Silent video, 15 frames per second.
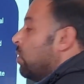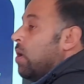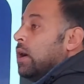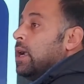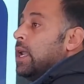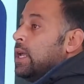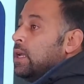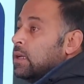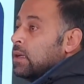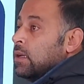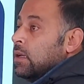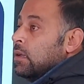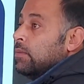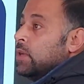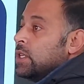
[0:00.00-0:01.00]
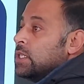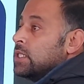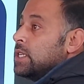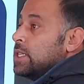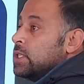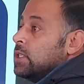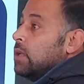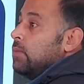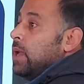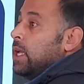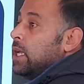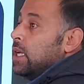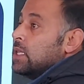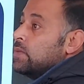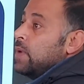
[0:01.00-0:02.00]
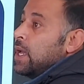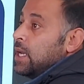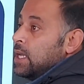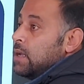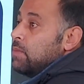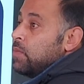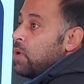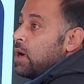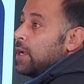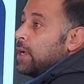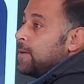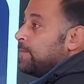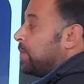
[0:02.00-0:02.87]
modeling, because decision making is very important,